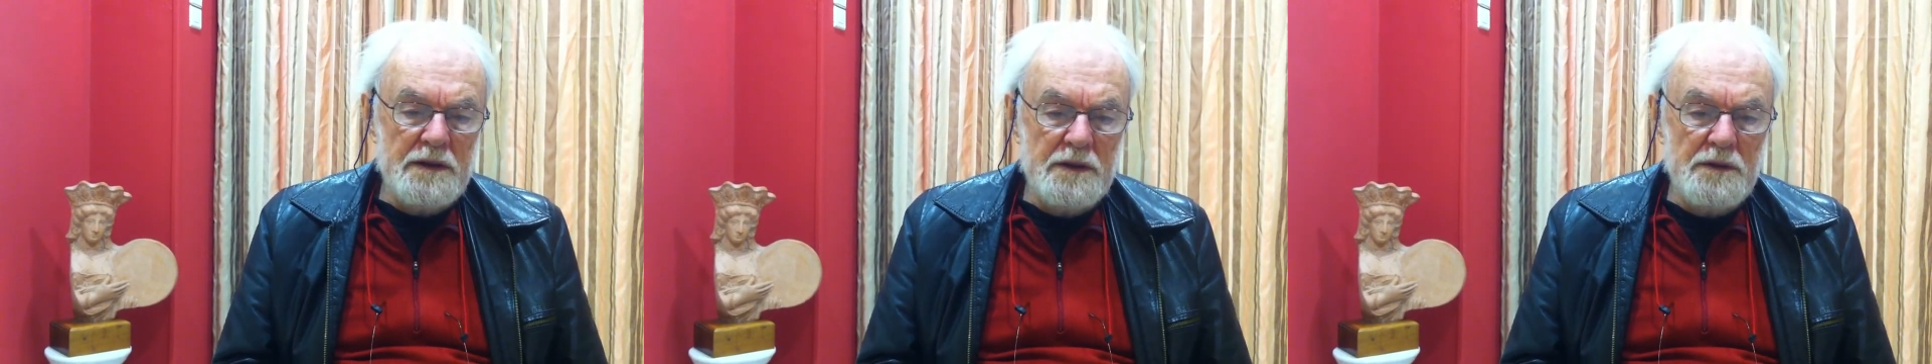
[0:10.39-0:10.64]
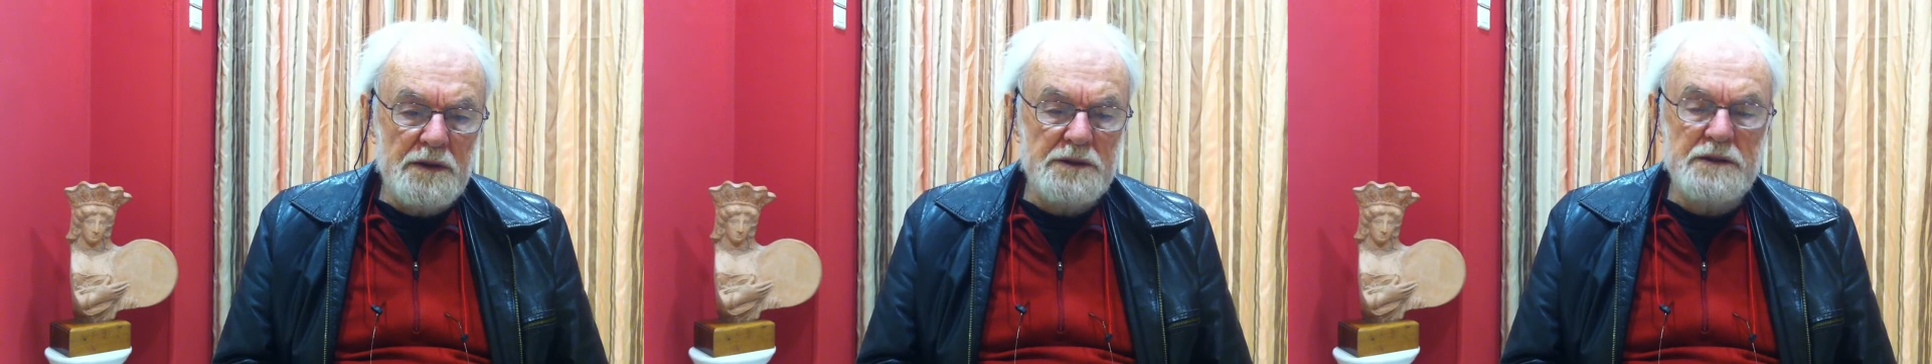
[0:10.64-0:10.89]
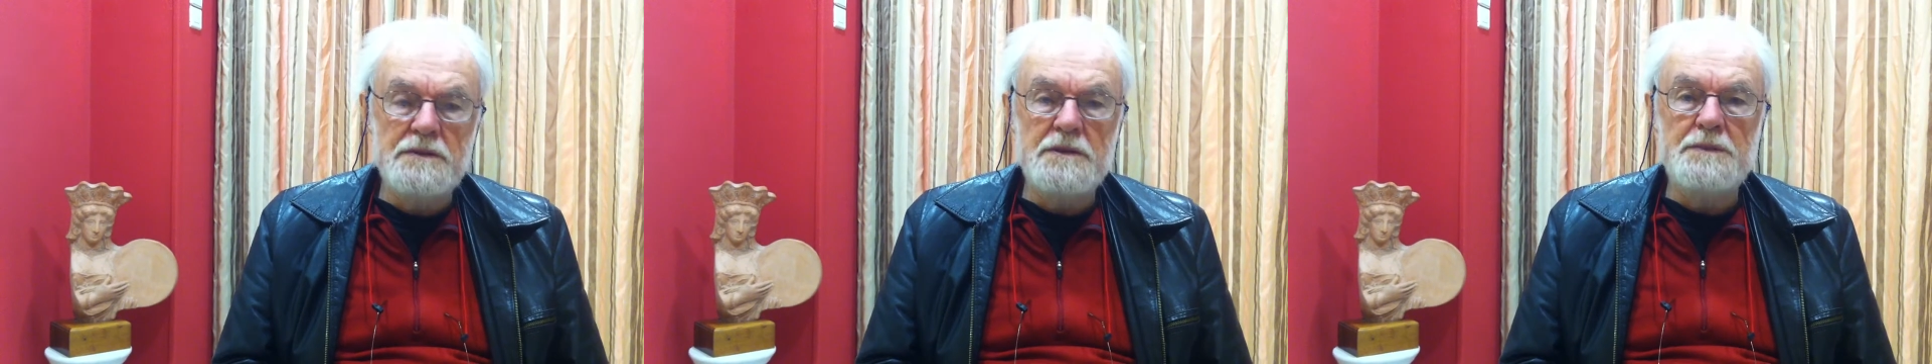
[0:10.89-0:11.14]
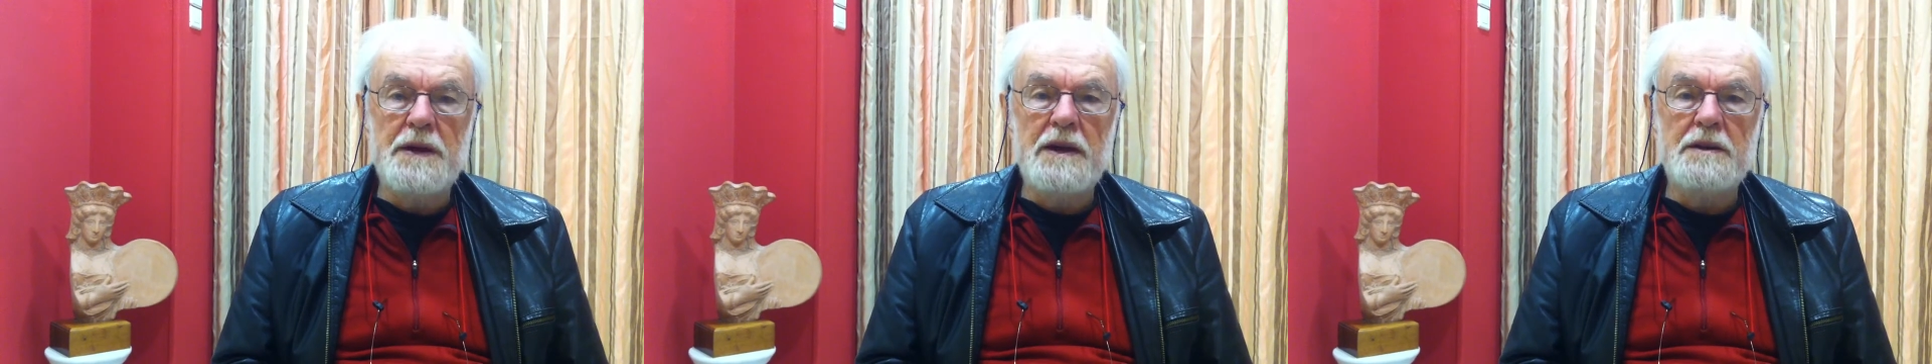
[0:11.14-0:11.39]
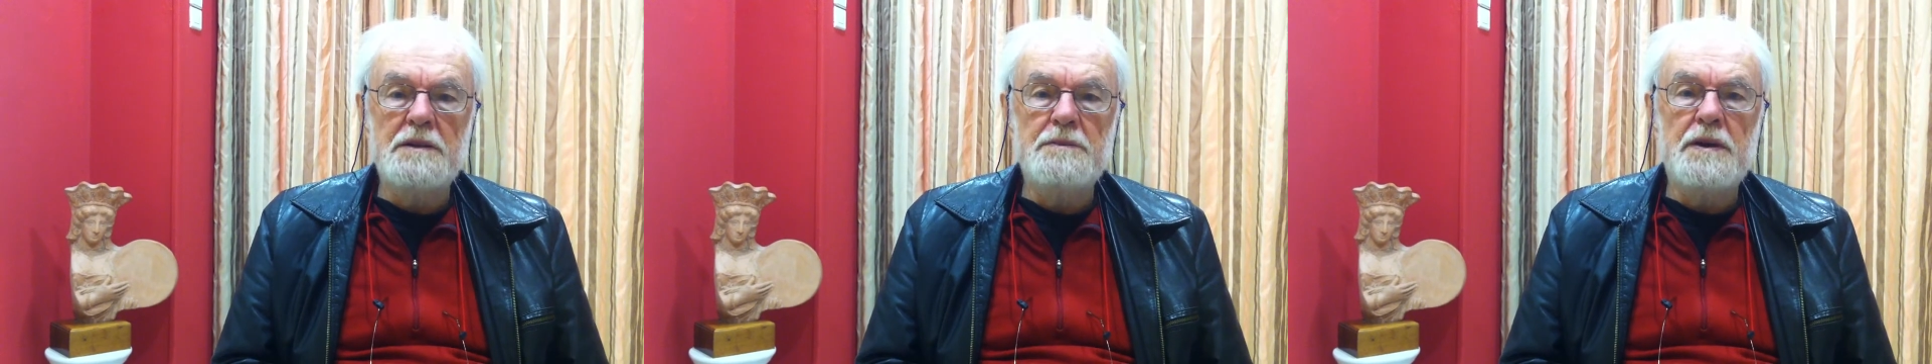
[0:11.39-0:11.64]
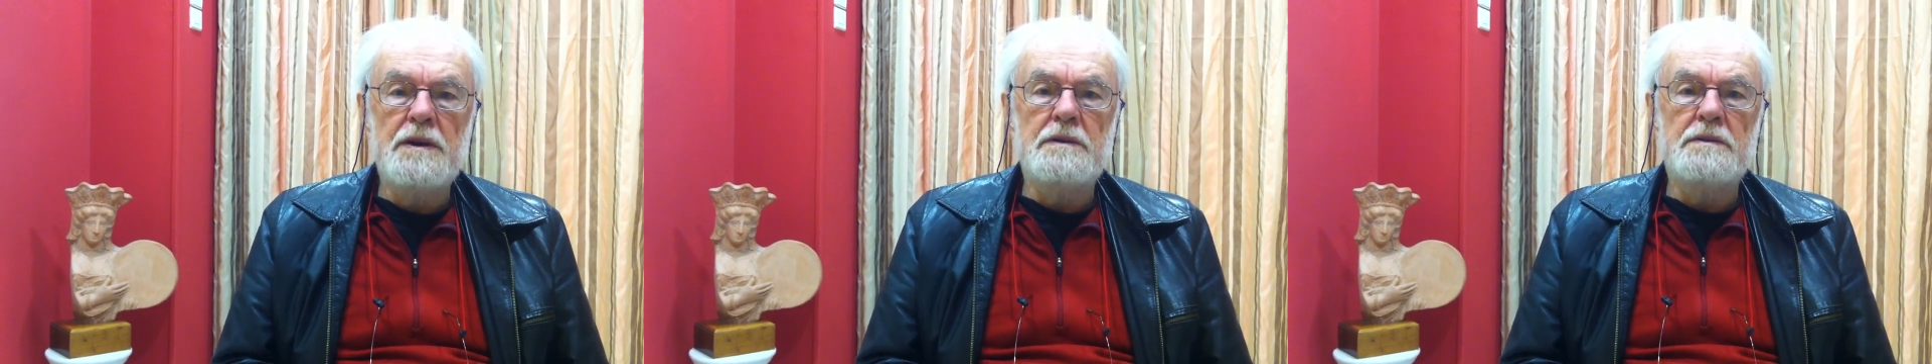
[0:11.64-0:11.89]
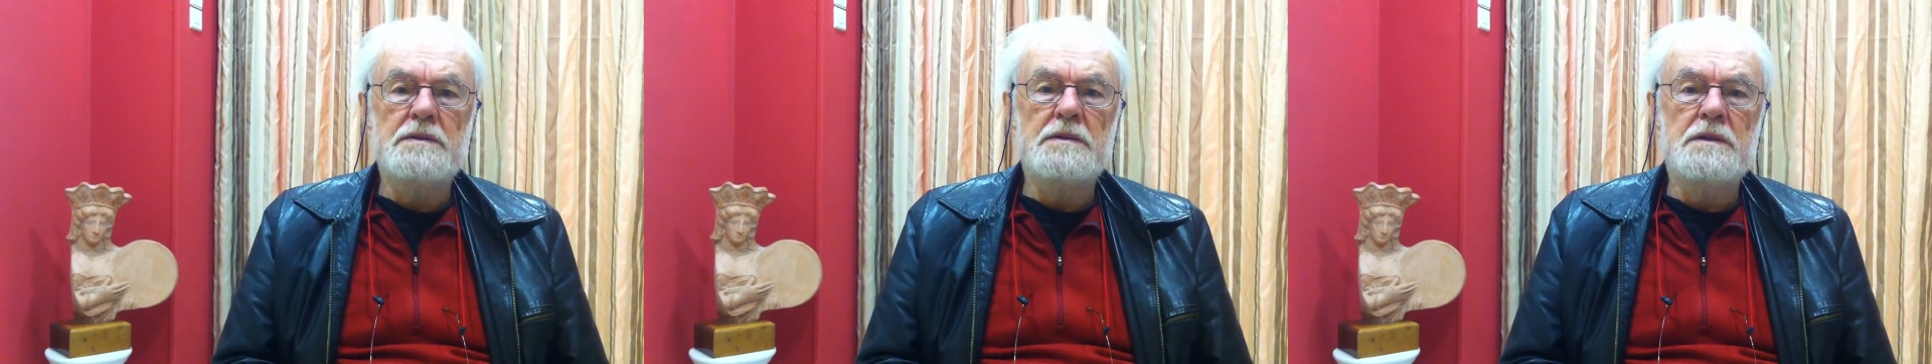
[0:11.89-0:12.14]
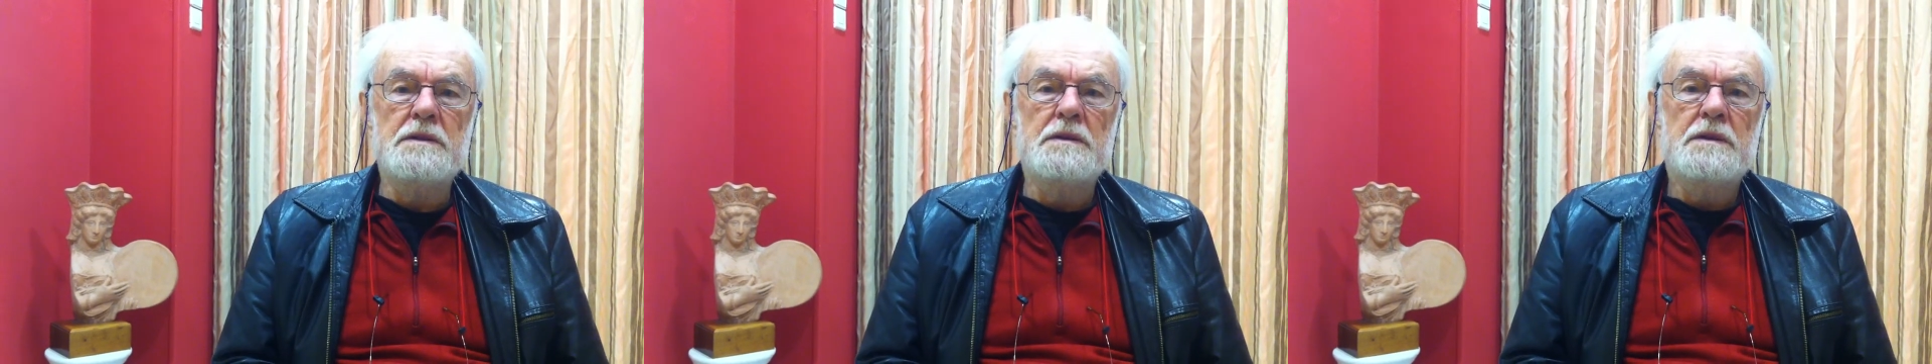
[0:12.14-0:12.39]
the question was badly posed.